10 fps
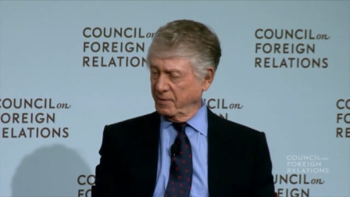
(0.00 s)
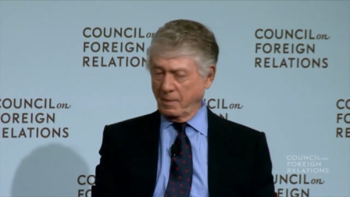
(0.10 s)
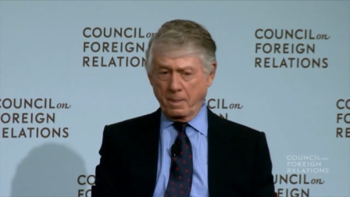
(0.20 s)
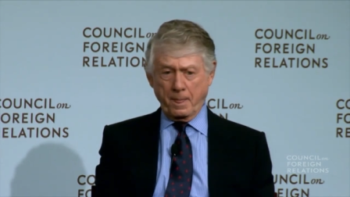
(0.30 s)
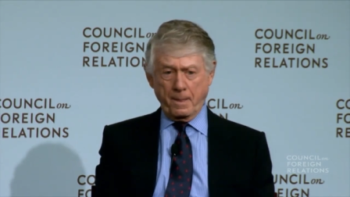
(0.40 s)

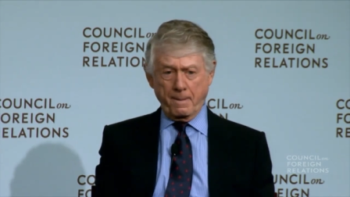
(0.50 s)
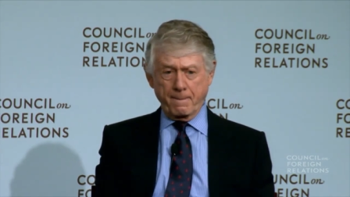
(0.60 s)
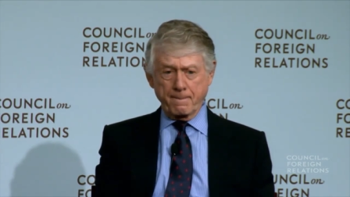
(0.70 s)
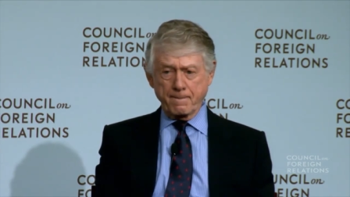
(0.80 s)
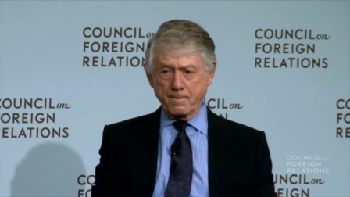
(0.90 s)
It's, by the
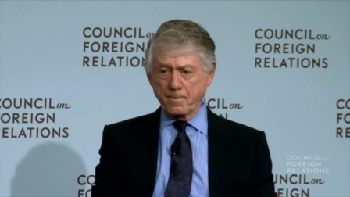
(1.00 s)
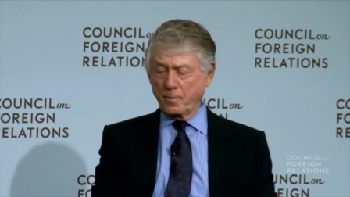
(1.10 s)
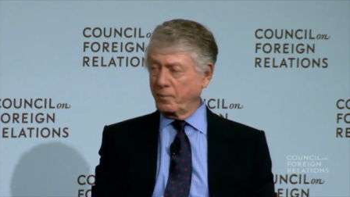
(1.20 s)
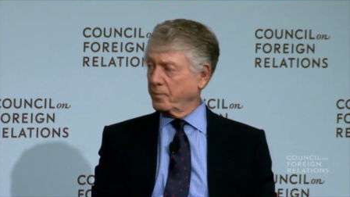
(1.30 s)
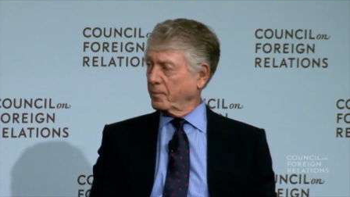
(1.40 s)
way,
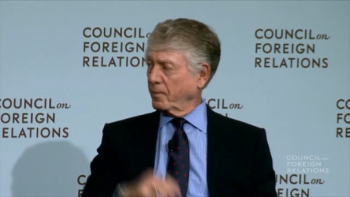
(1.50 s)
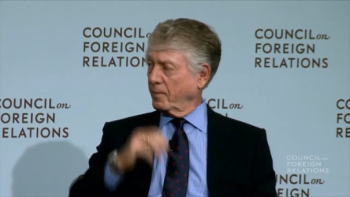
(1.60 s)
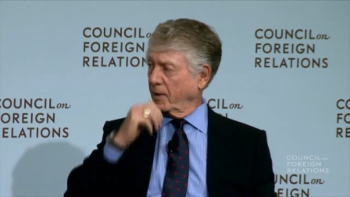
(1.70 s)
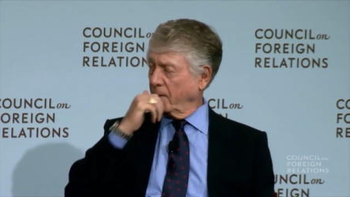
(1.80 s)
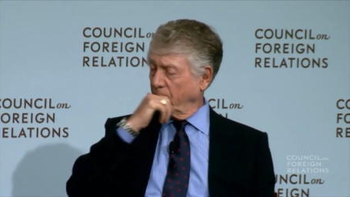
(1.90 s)
a, a
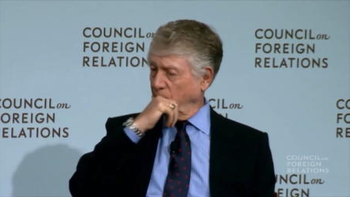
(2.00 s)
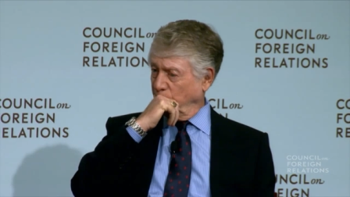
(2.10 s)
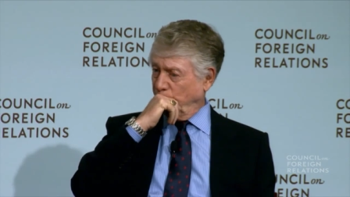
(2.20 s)
fascinating